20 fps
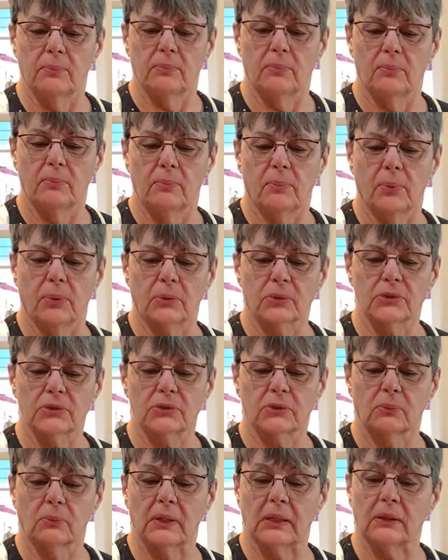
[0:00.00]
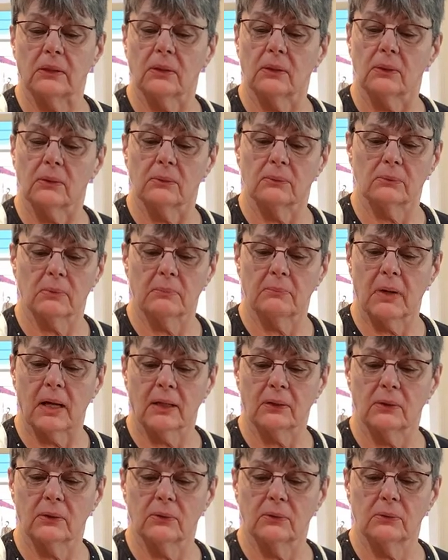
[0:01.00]
Porcerino
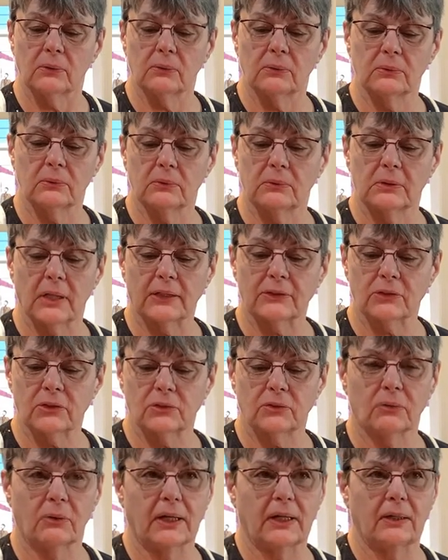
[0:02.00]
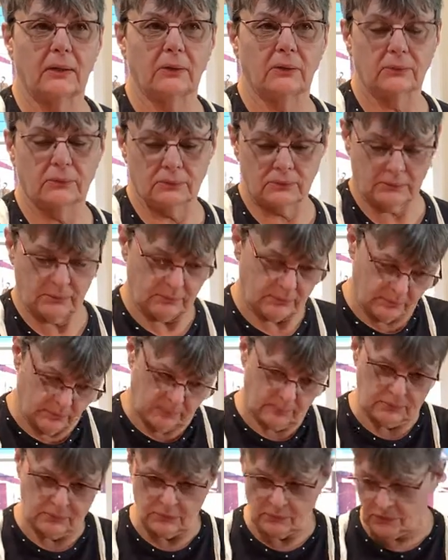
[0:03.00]
Romano Laterale.
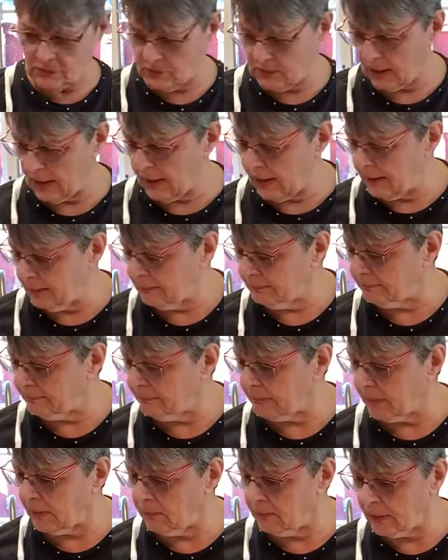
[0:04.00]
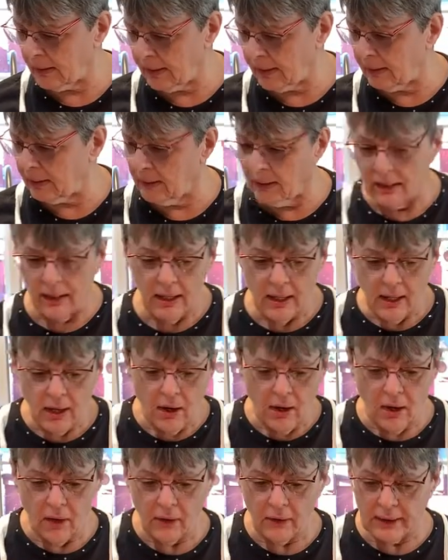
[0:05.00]
And okay.
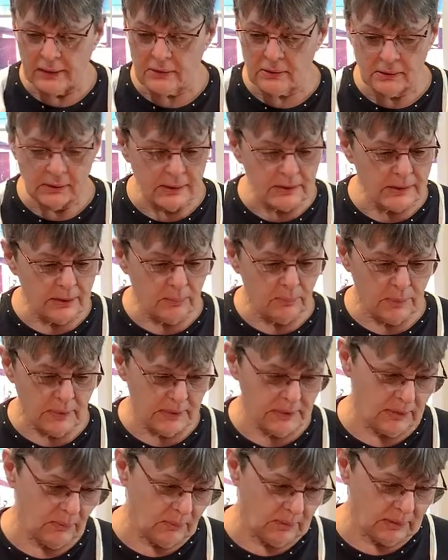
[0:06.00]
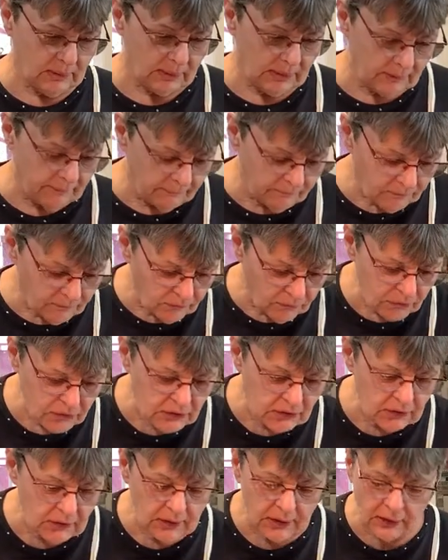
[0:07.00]
Alright, so let's get busy with it. First thing you
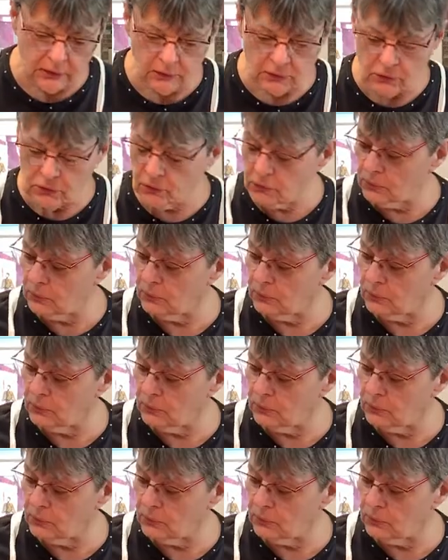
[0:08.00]
got to do